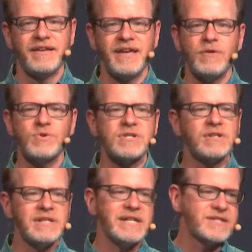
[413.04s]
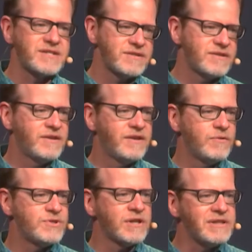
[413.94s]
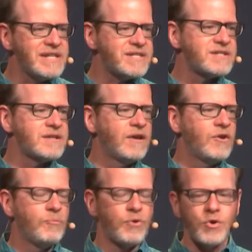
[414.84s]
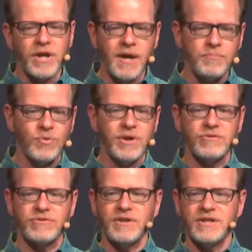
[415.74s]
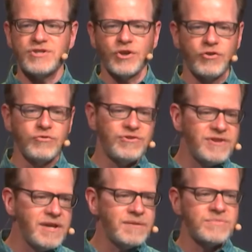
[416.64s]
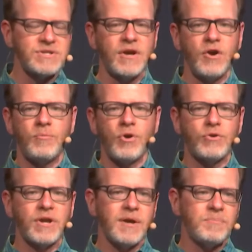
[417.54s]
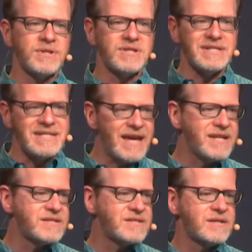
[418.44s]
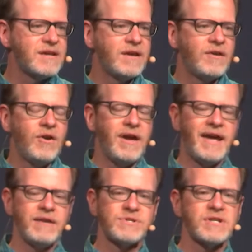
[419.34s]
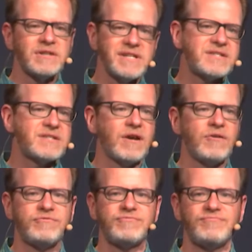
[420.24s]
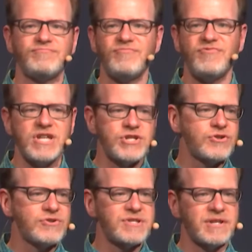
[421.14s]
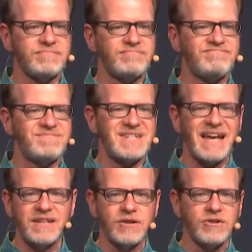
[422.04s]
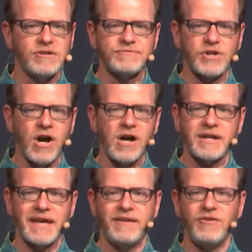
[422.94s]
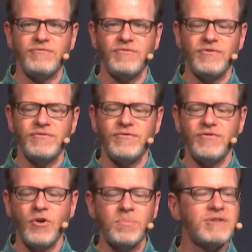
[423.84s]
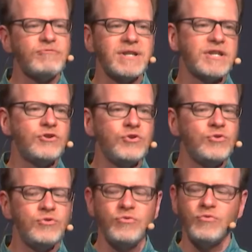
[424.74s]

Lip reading: It was a list. It was a list broken up into themes, broken up into dates, and it was a list of features and technical talk, and nobody really knew